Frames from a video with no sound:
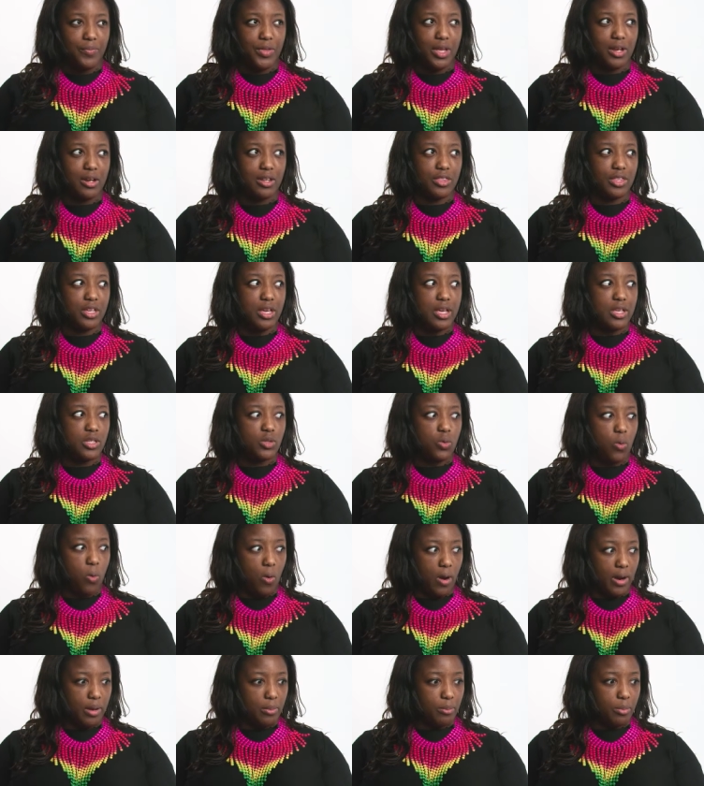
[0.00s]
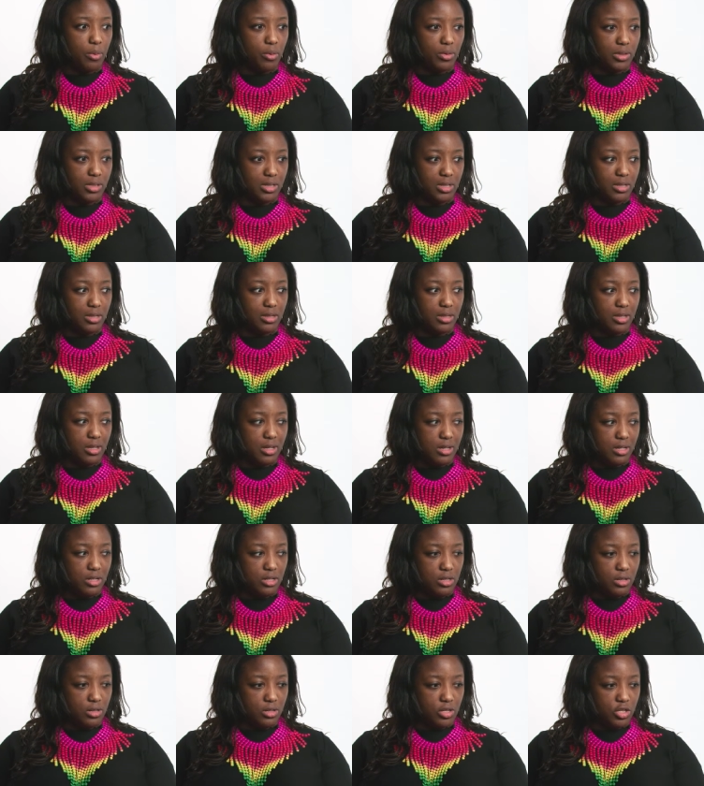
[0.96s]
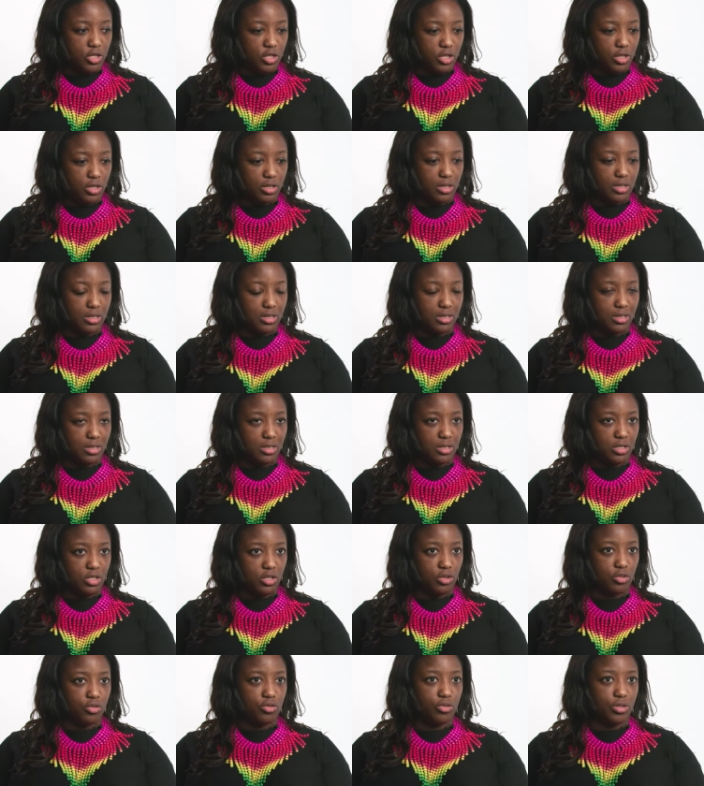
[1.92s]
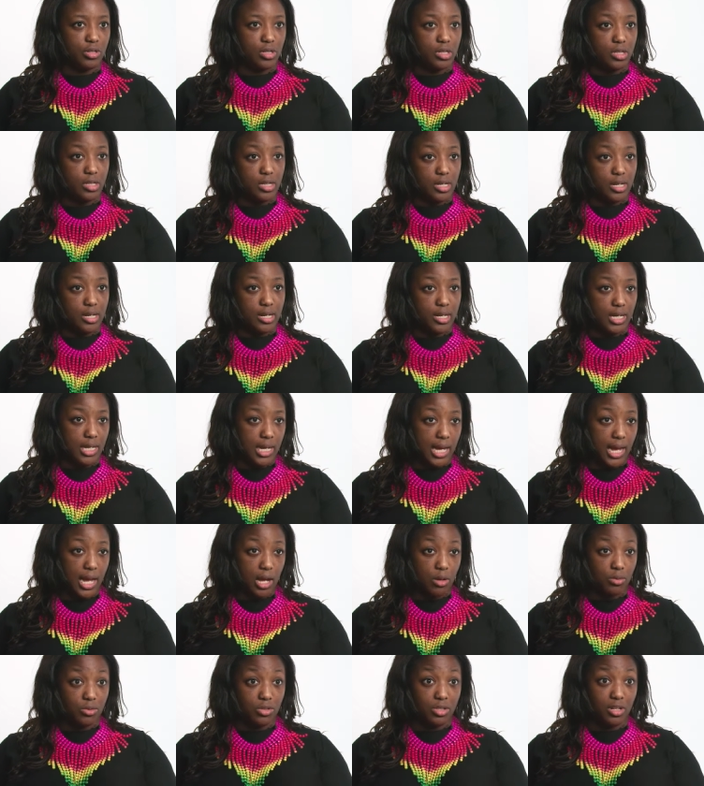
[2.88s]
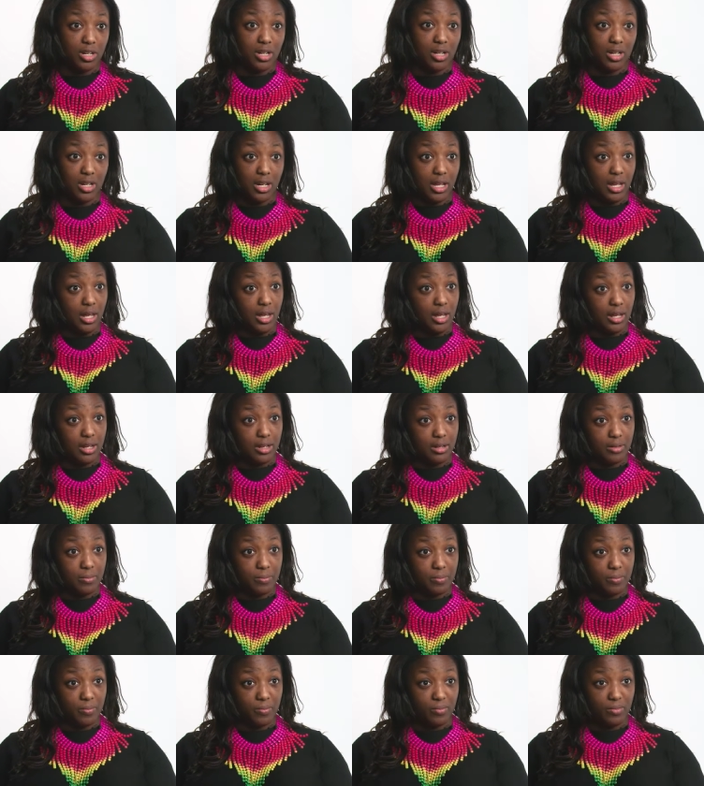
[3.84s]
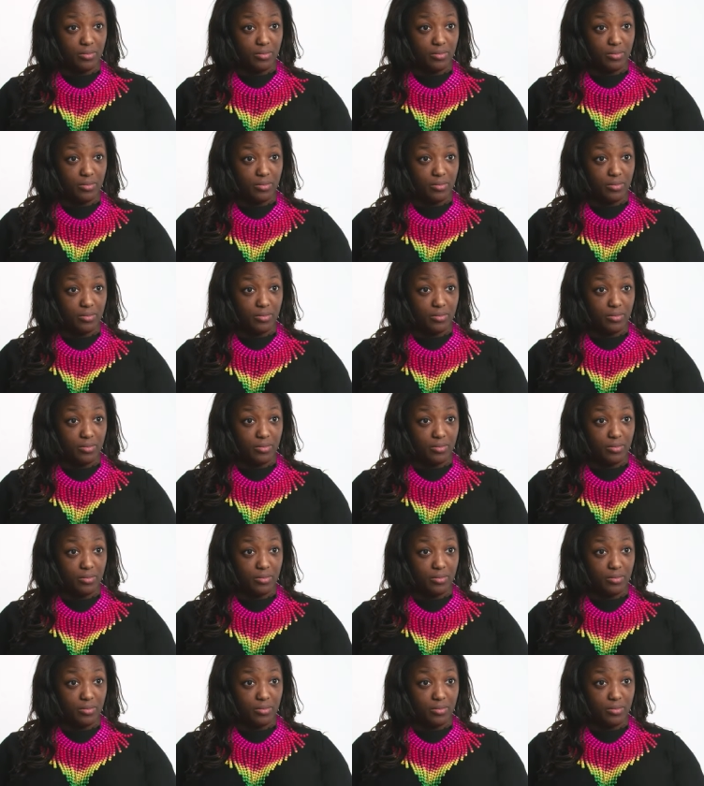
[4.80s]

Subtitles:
And I think it's quite important that students and children learn how to learn,